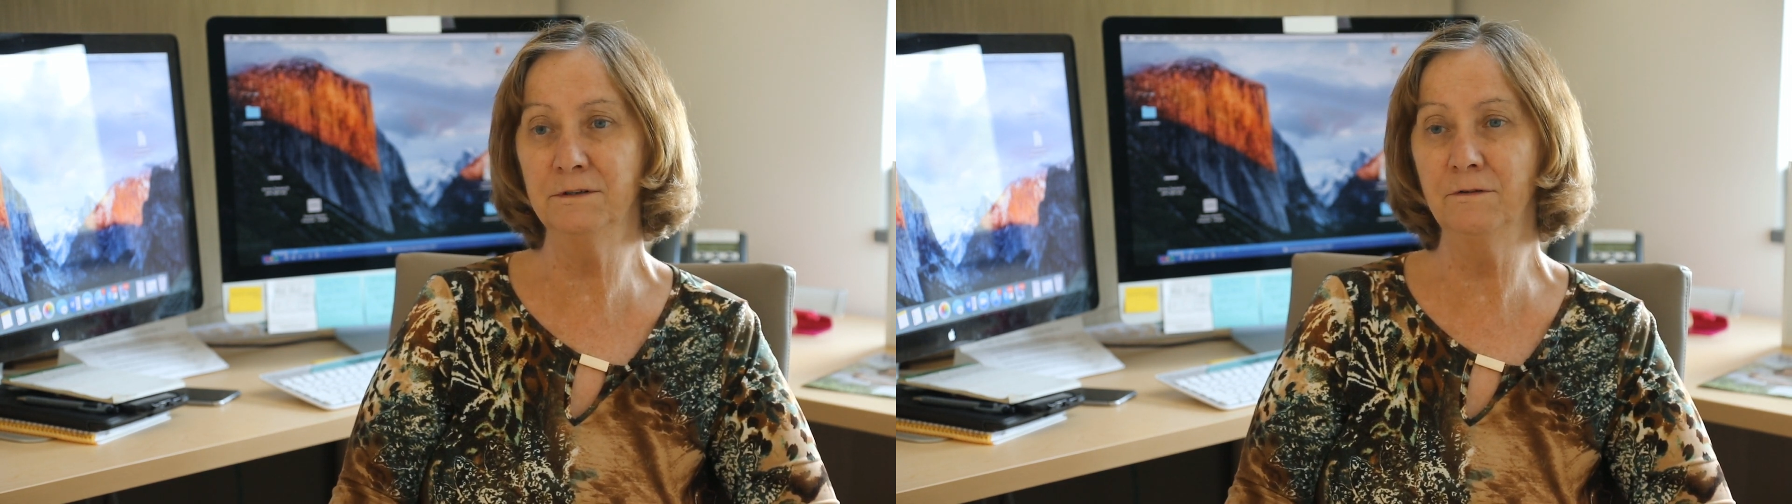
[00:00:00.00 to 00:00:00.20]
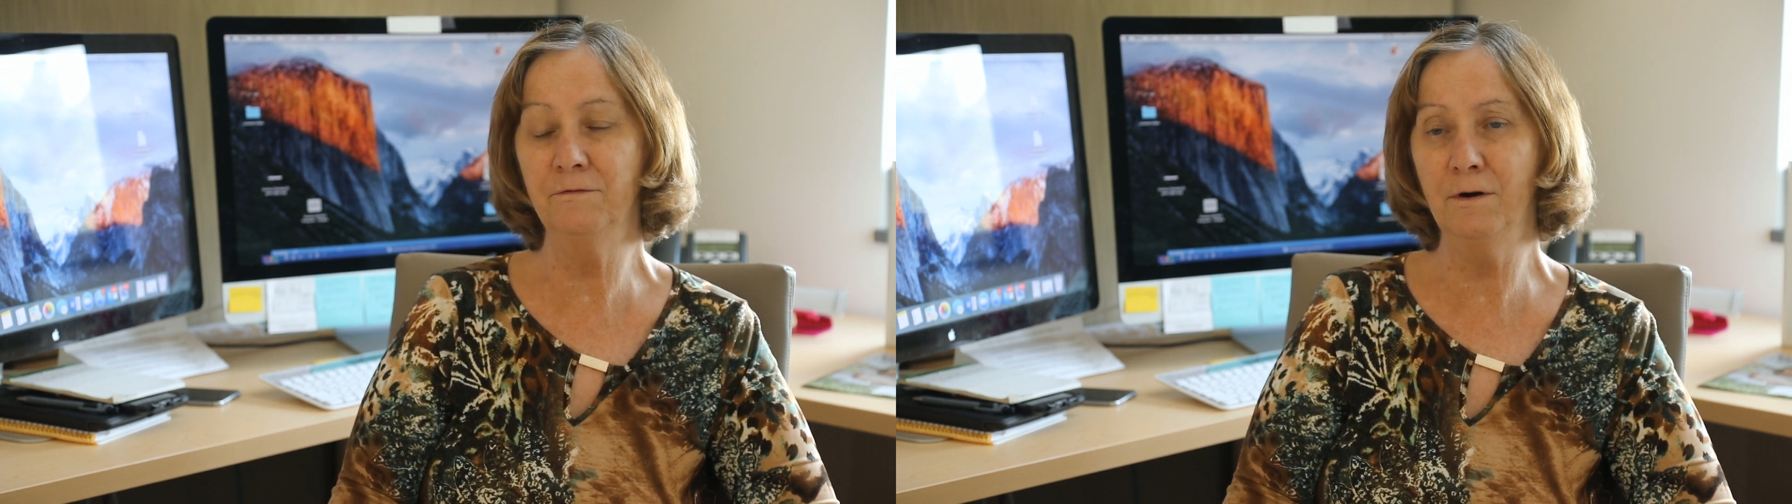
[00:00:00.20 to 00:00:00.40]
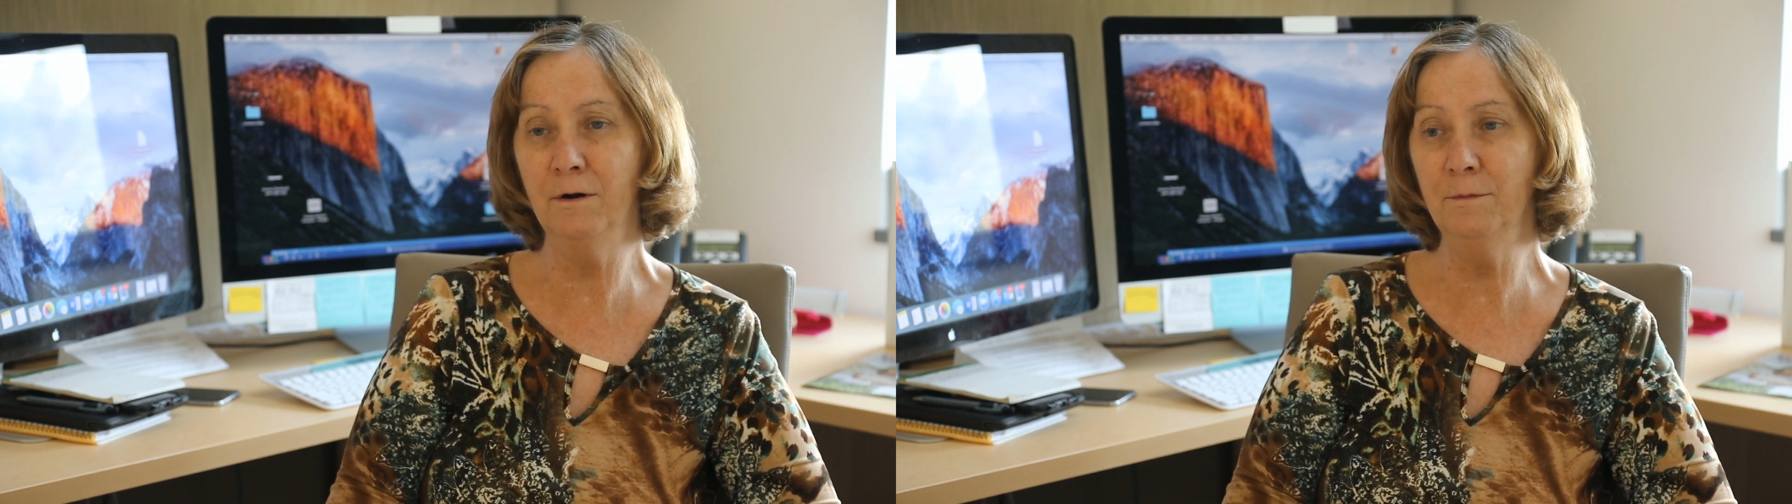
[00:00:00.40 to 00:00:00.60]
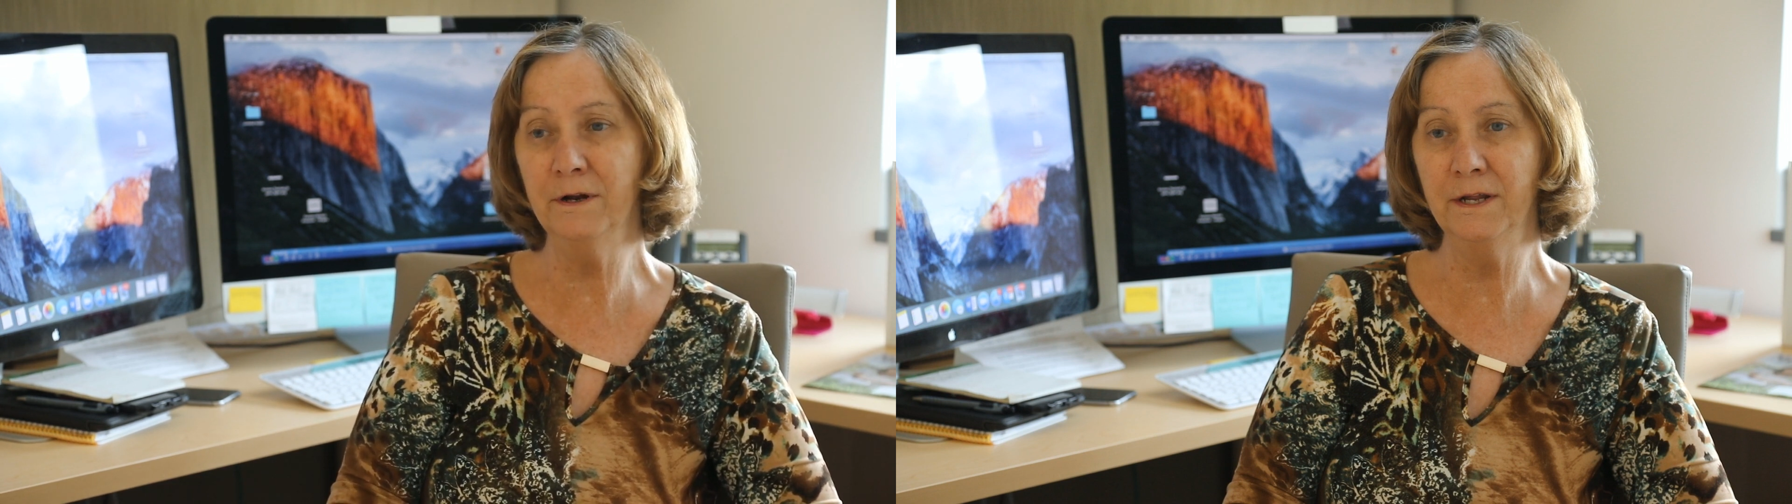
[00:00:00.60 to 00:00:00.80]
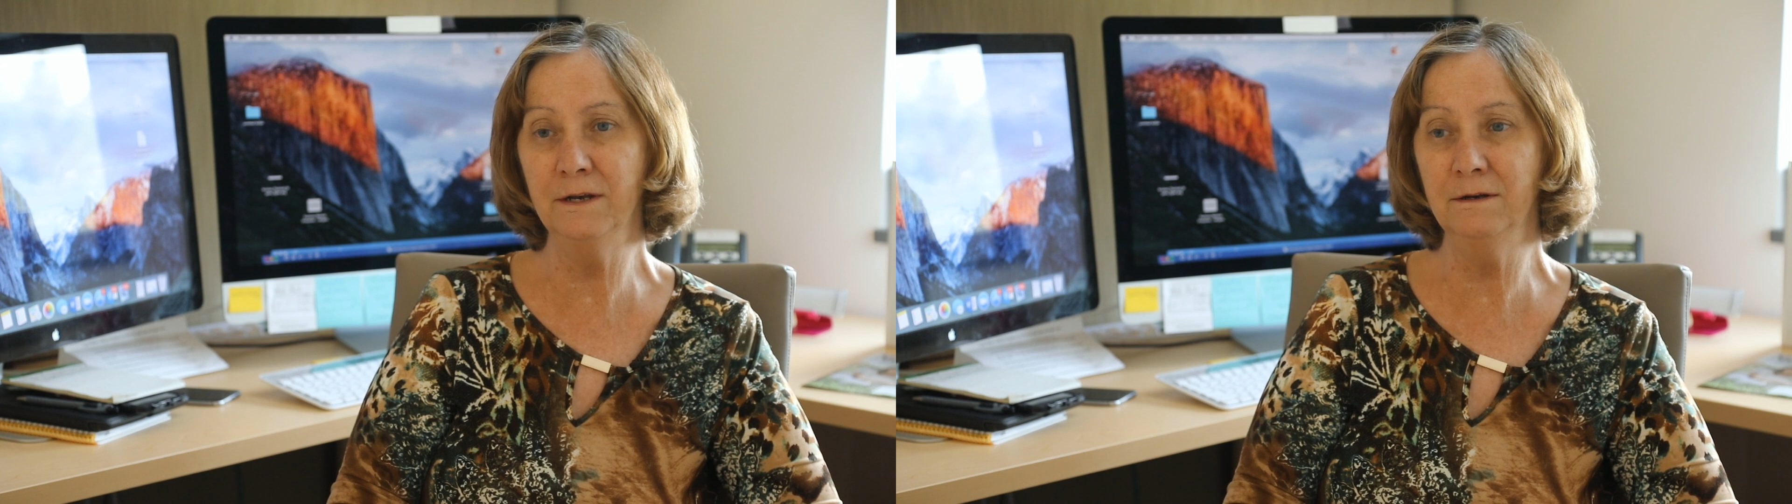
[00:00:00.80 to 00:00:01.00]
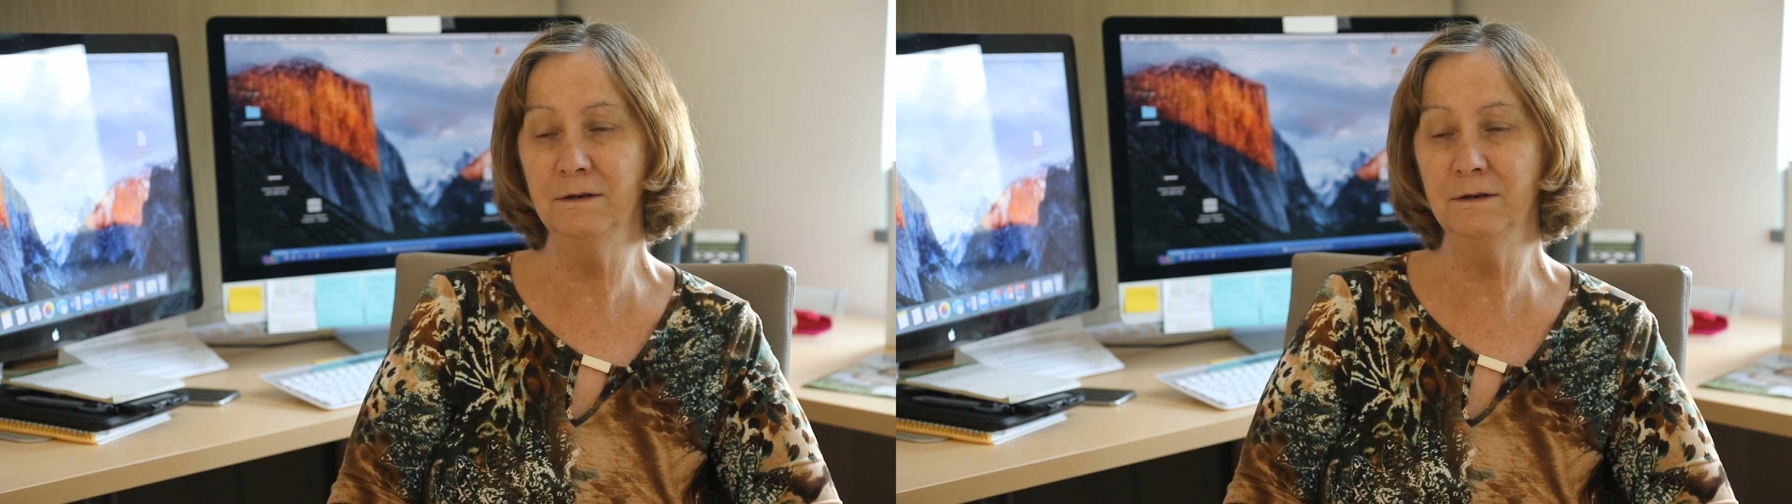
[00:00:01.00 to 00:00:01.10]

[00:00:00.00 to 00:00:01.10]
So the farmer can